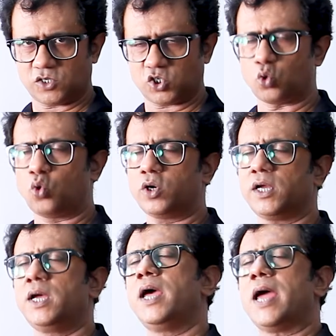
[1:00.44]
stored,
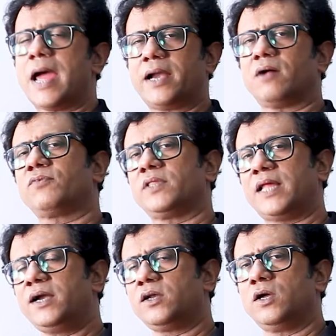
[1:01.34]
and after
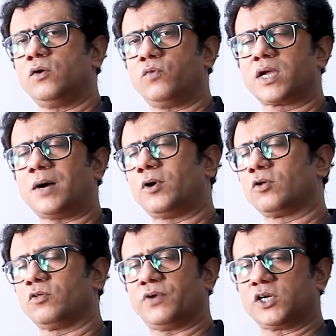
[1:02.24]
that we come out
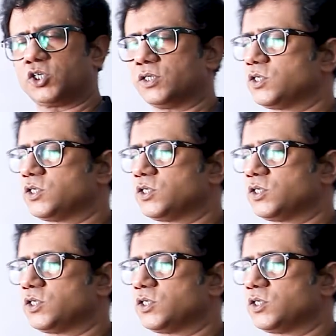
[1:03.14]
of the function.